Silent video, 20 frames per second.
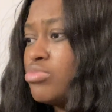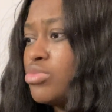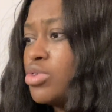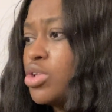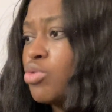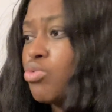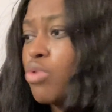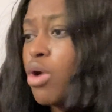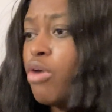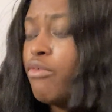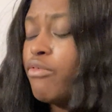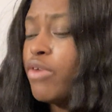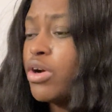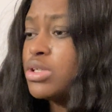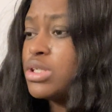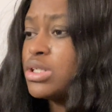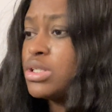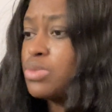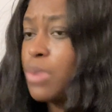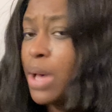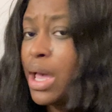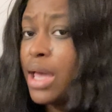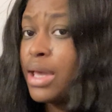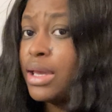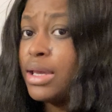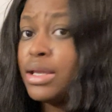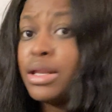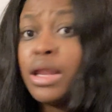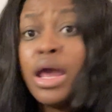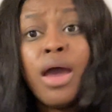The Roe versus
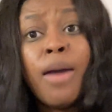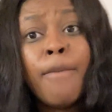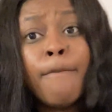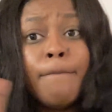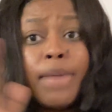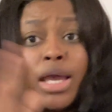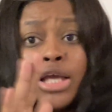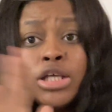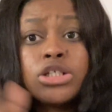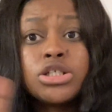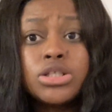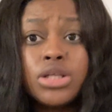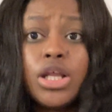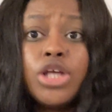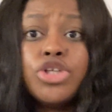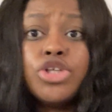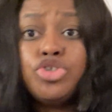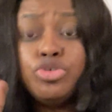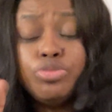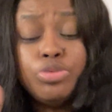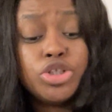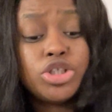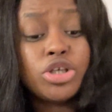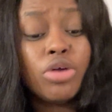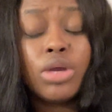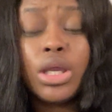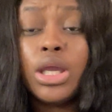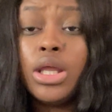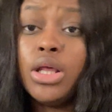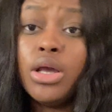Wade. Make sure that you put
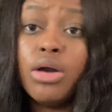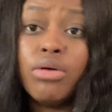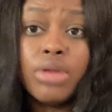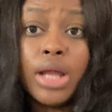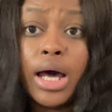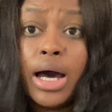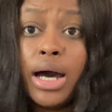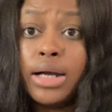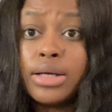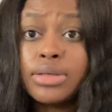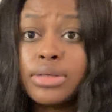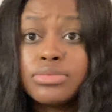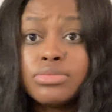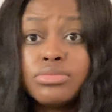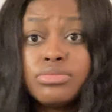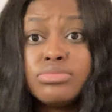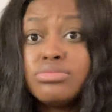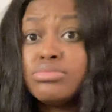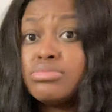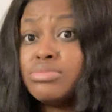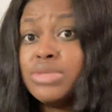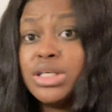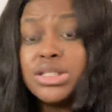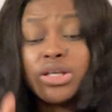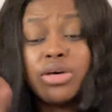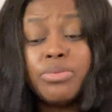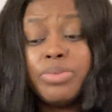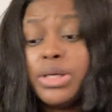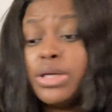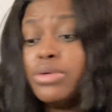your kitty on lock. That's
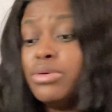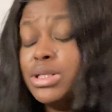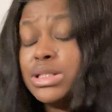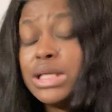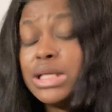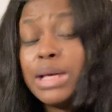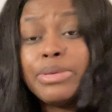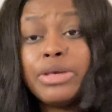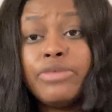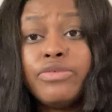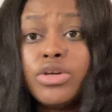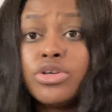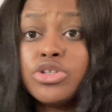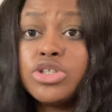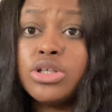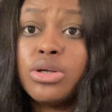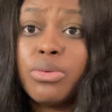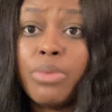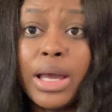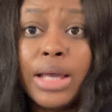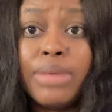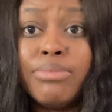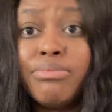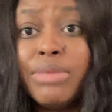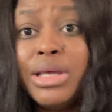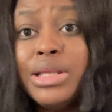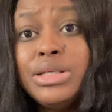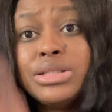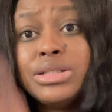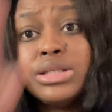on period. Stop giving your shit away.
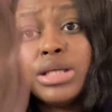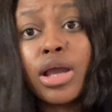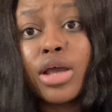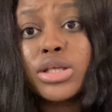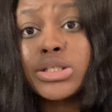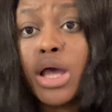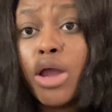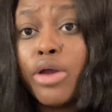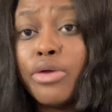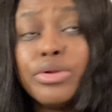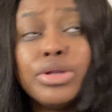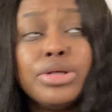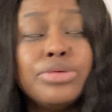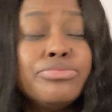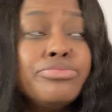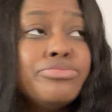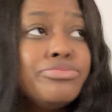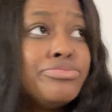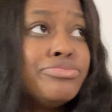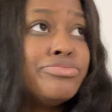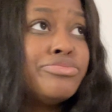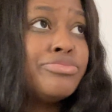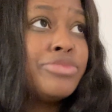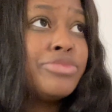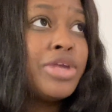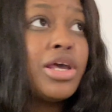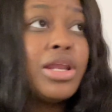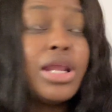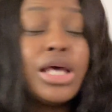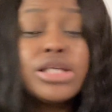Make these niggas earn it.
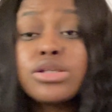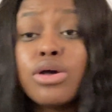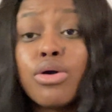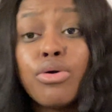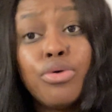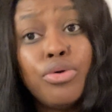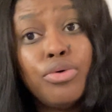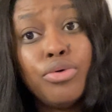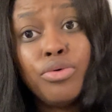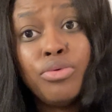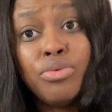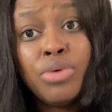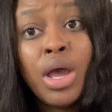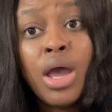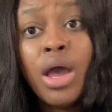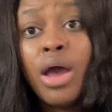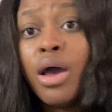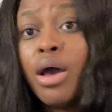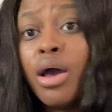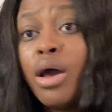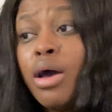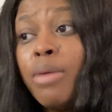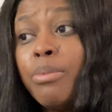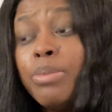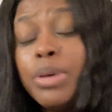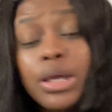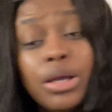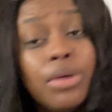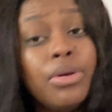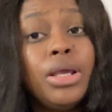And that's on who?
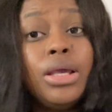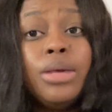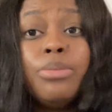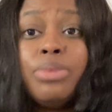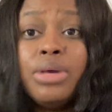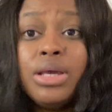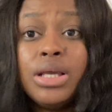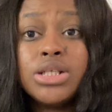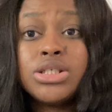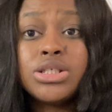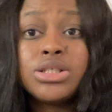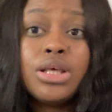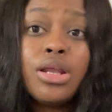Period, bitch.